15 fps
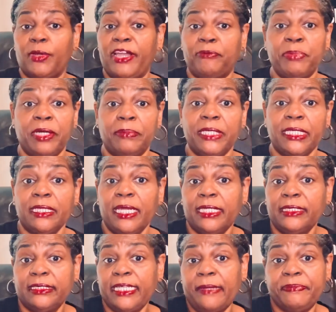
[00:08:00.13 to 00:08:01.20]
have public
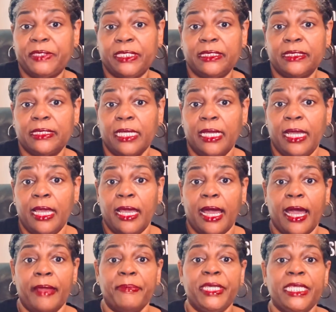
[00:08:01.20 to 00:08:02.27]
acceptance.
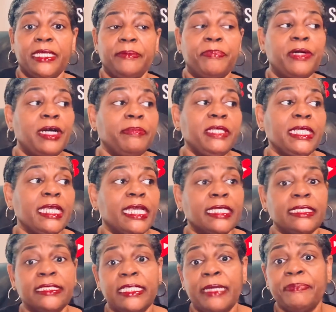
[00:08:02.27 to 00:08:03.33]
I mean, public
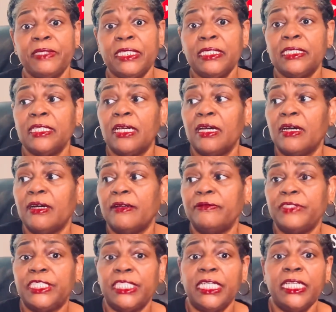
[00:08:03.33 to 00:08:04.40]
acceptance
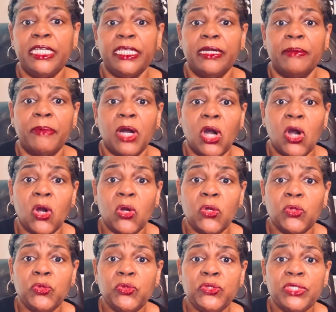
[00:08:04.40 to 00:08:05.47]
of
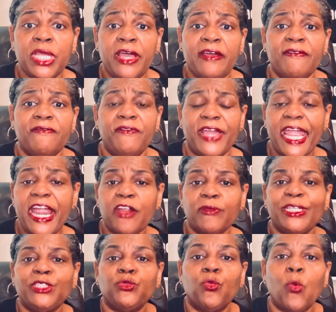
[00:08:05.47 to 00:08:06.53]
GMOs
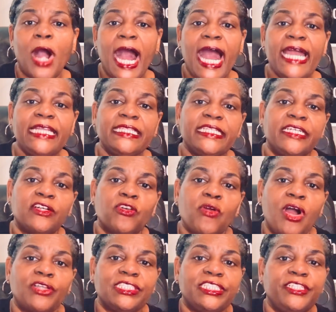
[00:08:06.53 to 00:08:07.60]
varies widely
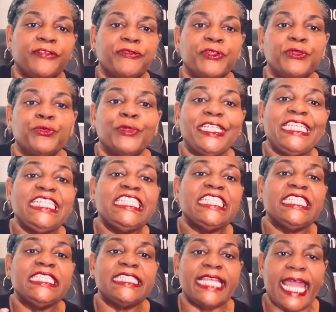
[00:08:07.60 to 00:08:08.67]
across different
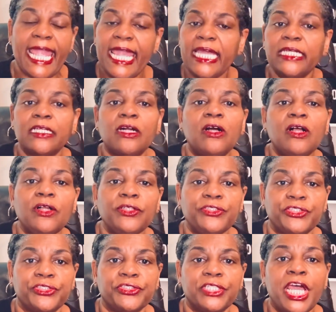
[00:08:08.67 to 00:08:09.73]
regions and
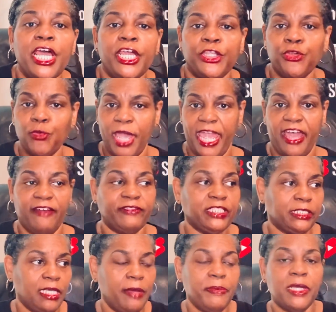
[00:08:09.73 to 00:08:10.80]
cultures. You have
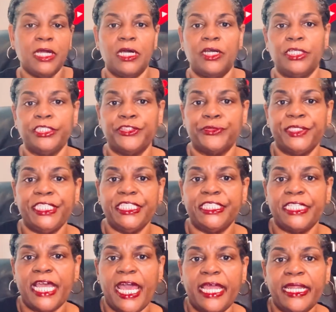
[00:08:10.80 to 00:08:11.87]
some
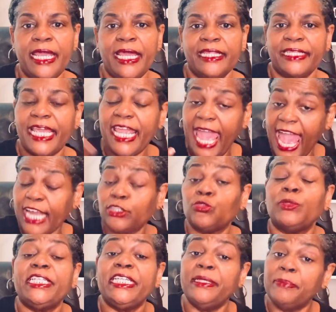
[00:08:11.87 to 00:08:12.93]
countries that they
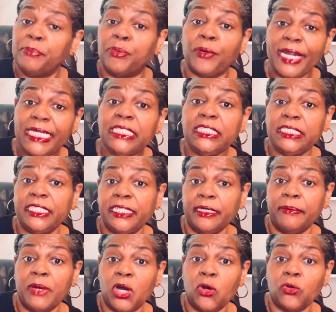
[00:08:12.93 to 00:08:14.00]
actually embrace
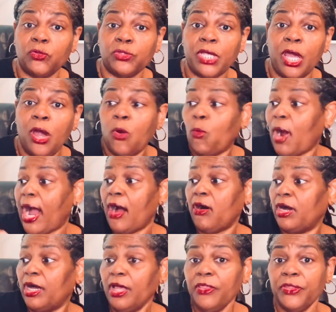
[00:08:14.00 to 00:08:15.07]
GMOs,
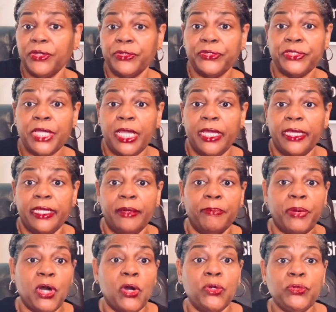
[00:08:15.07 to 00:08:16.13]
while others
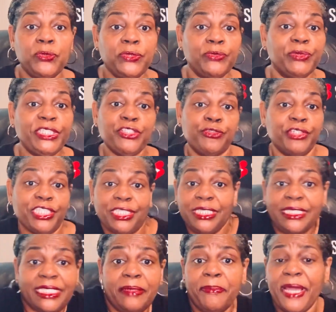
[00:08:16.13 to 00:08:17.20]
impose
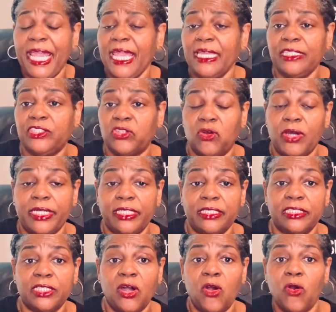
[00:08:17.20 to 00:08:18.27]
restrictions and bans on
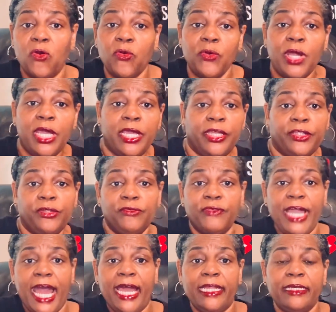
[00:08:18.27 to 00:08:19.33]
it. So
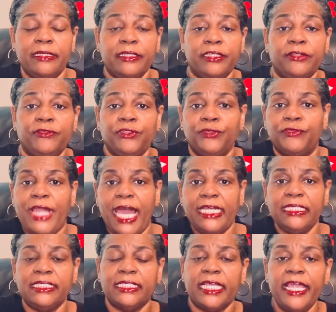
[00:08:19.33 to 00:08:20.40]
you've got
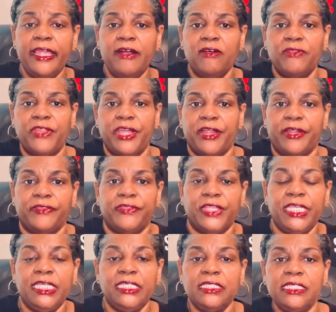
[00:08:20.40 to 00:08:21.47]
a scale there, and
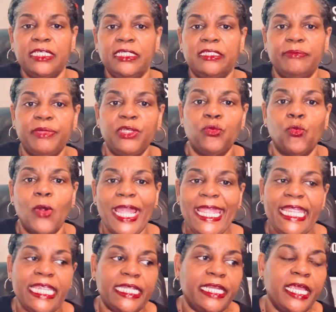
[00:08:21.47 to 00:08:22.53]
things need to be
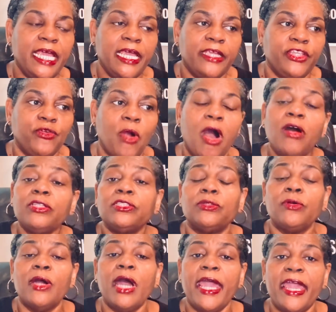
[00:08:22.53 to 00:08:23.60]
weighed. You
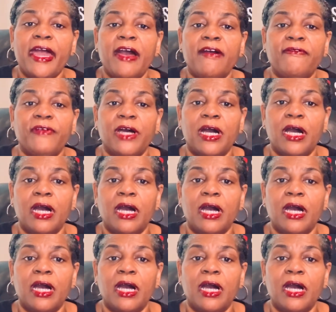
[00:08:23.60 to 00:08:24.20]
also have